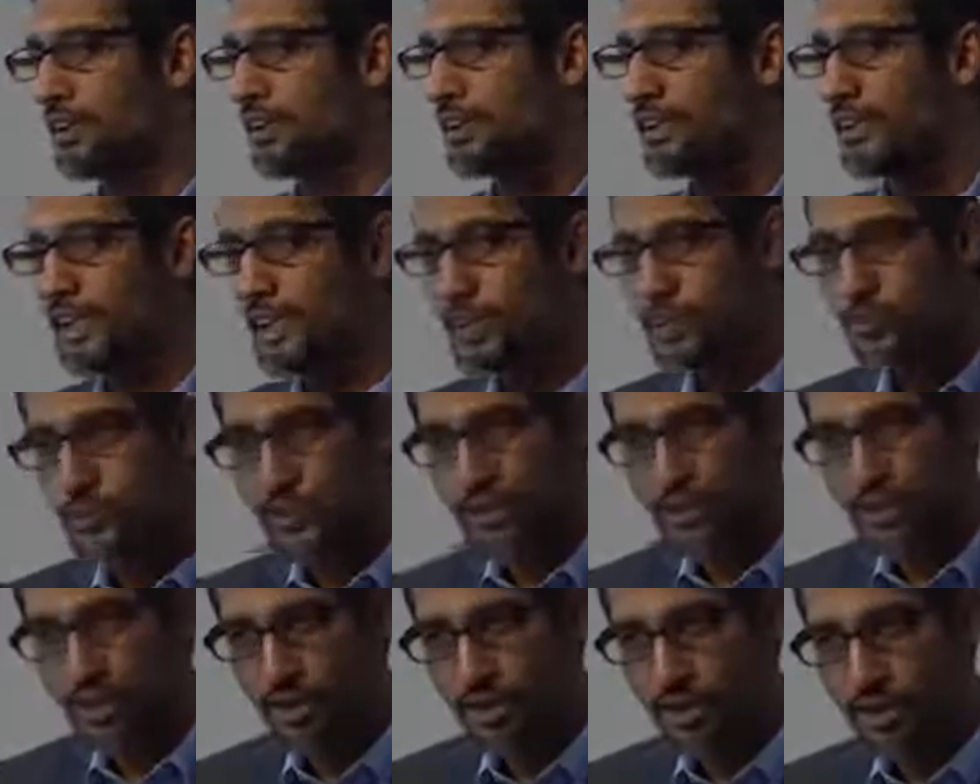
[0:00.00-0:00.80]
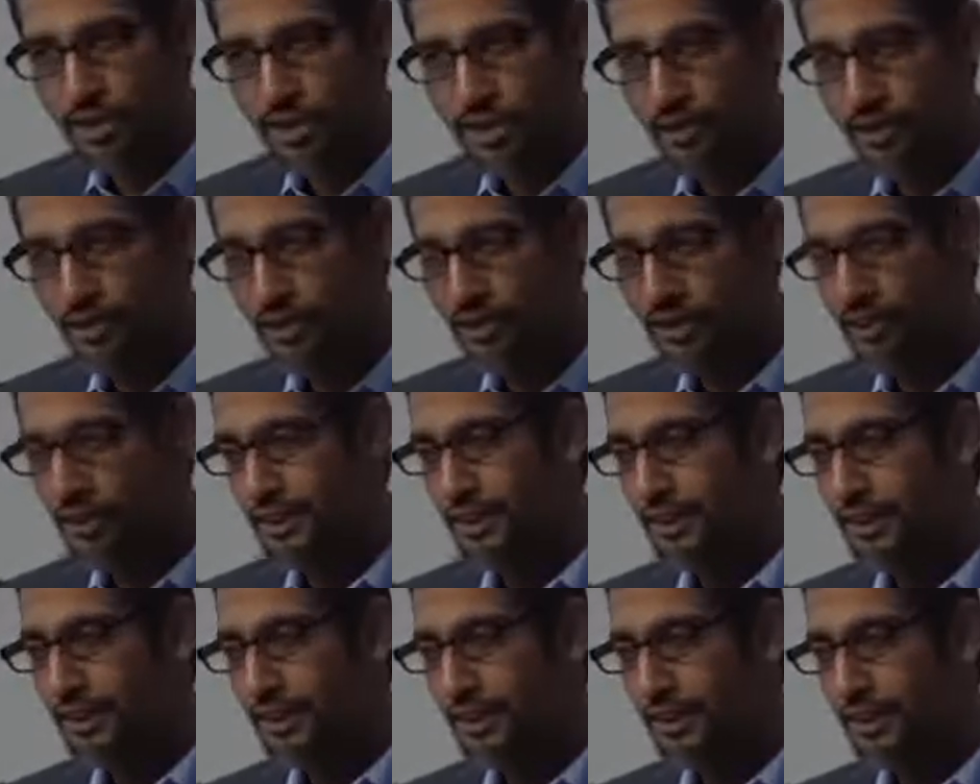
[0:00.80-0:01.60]
Things which are
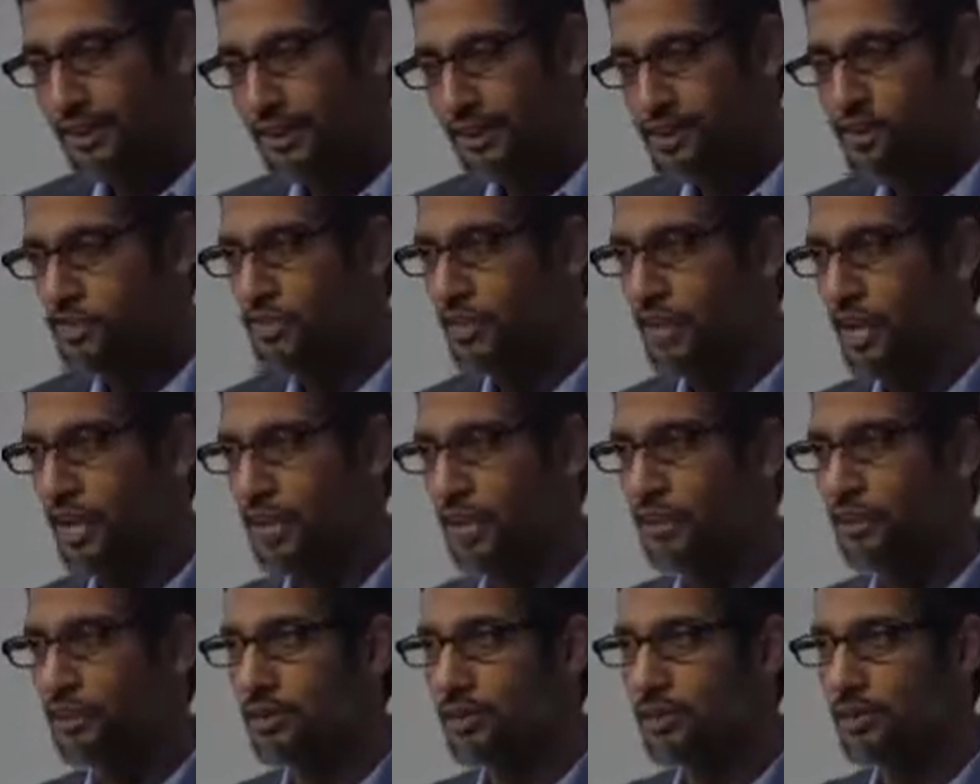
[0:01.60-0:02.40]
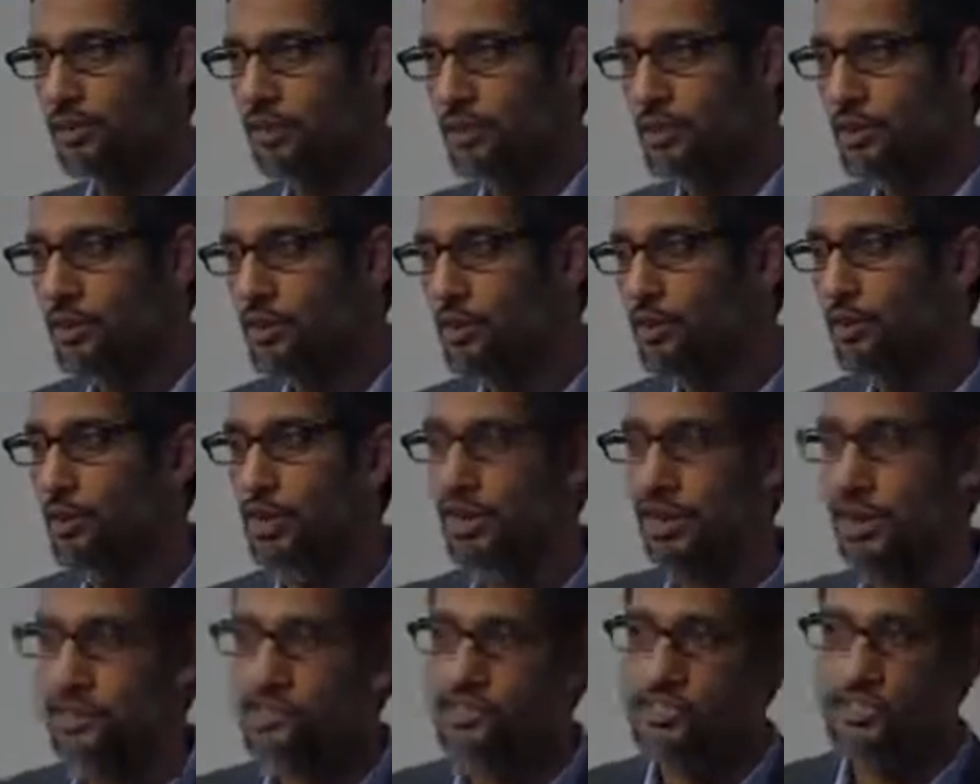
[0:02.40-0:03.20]
constrained and look
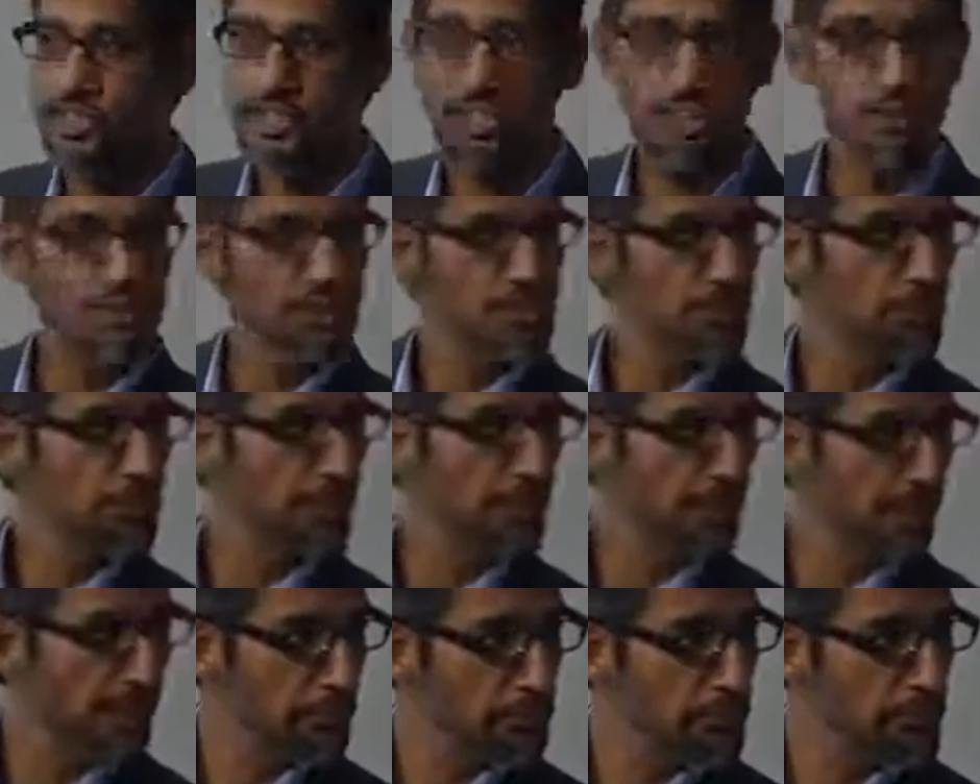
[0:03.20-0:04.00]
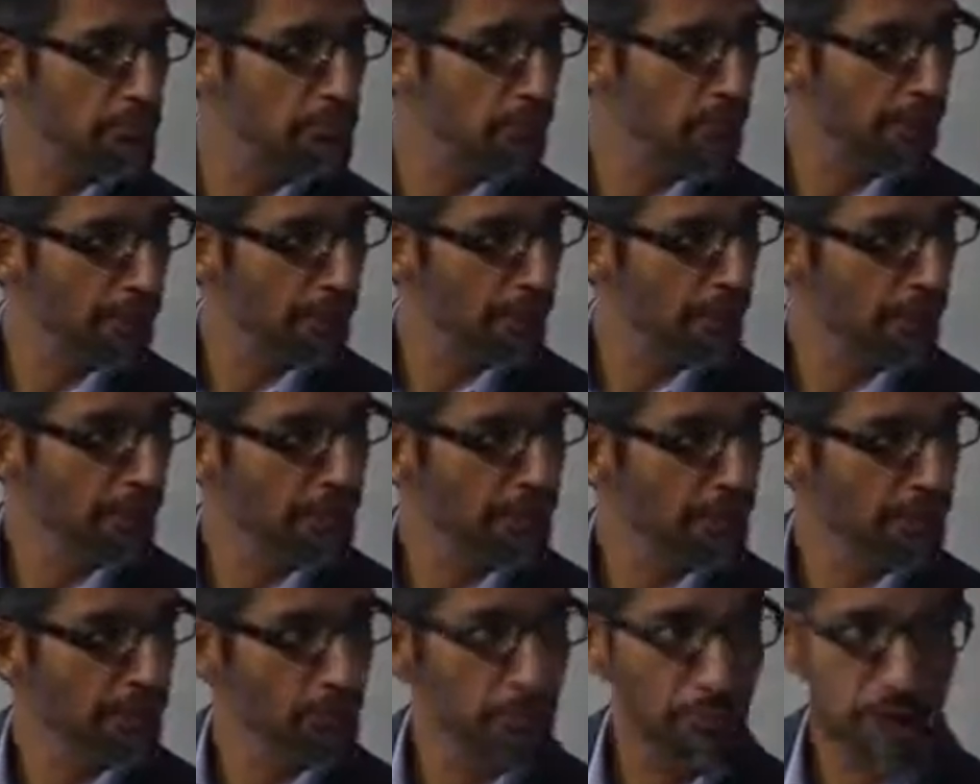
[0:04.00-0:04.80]
like a zero-sum game today
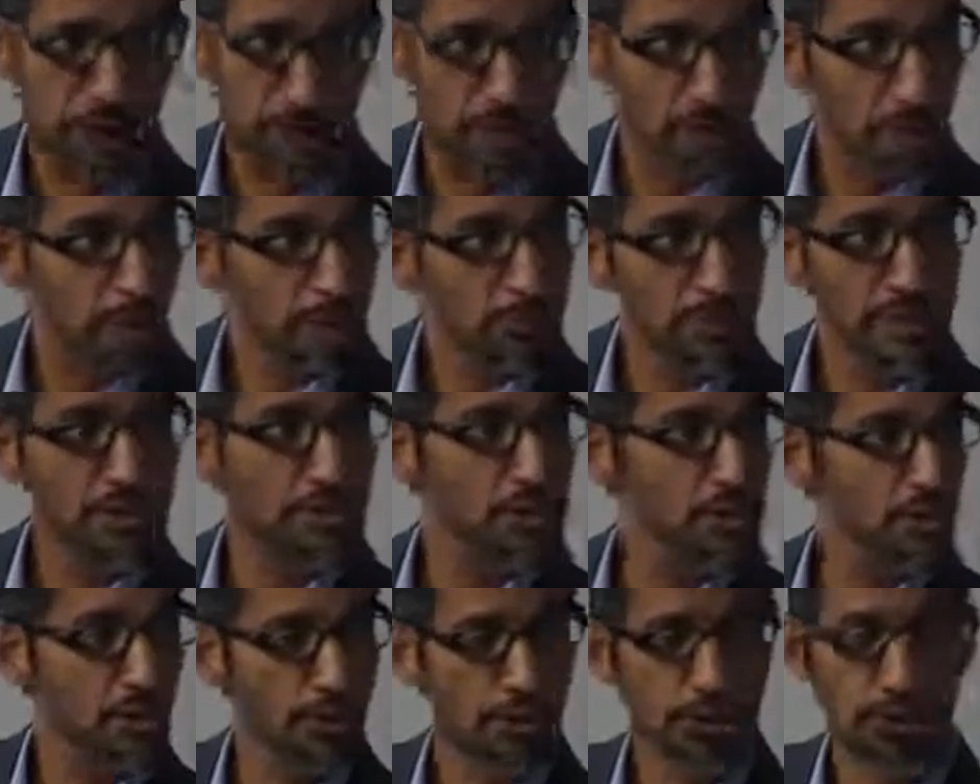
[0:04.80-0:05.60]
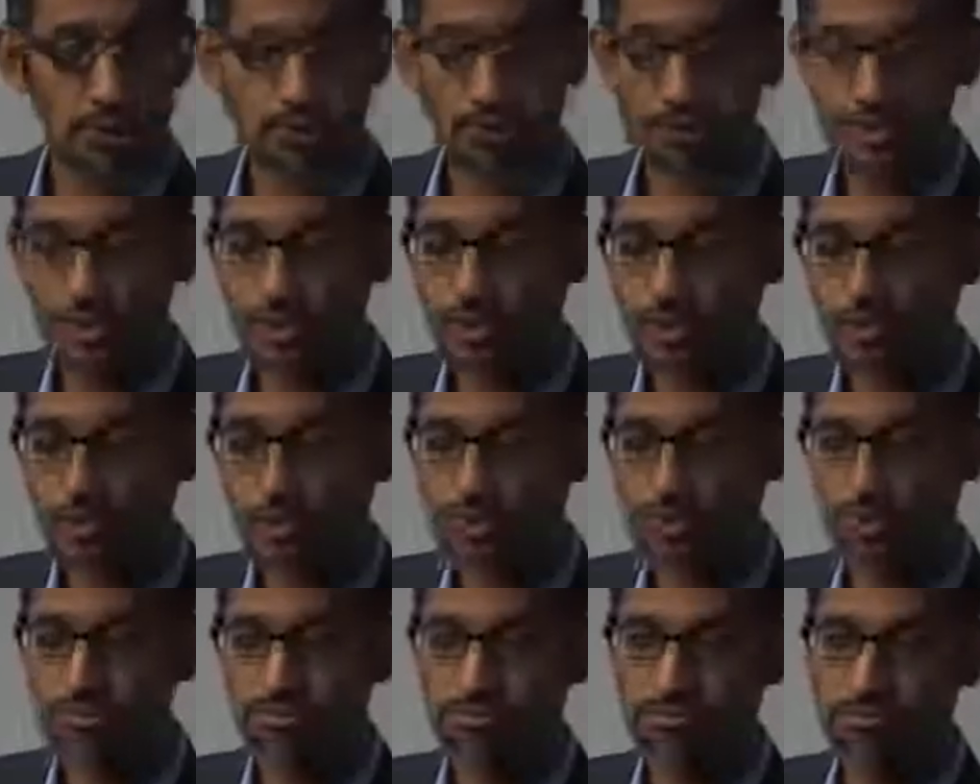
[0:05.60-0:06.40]
may not be so in the
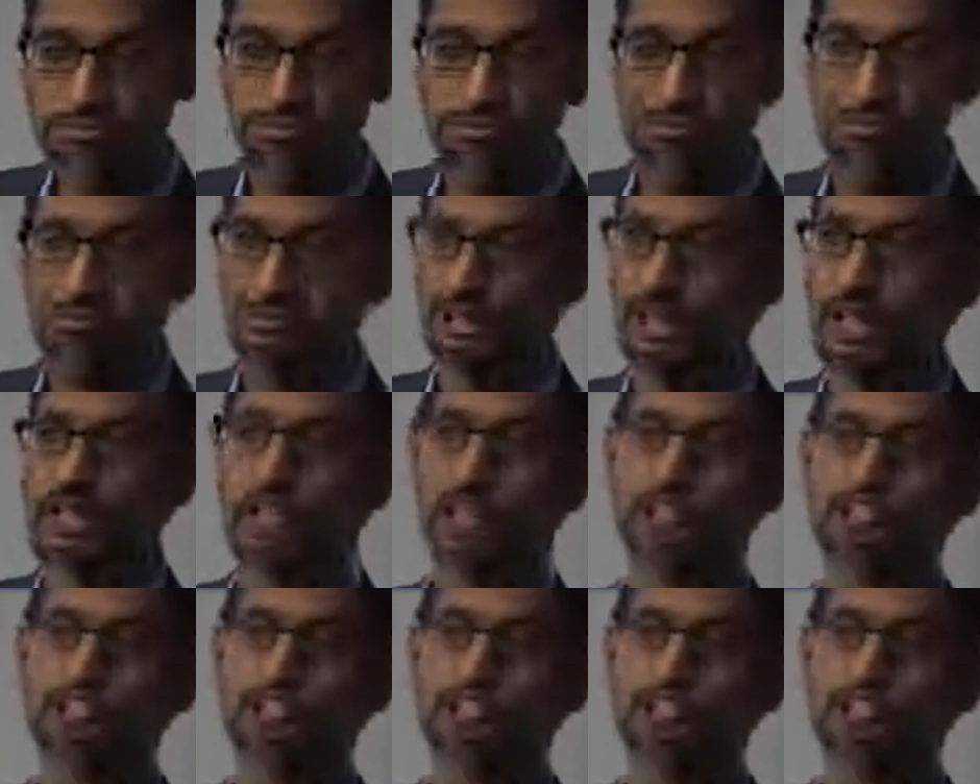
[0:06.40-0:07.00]
future. Take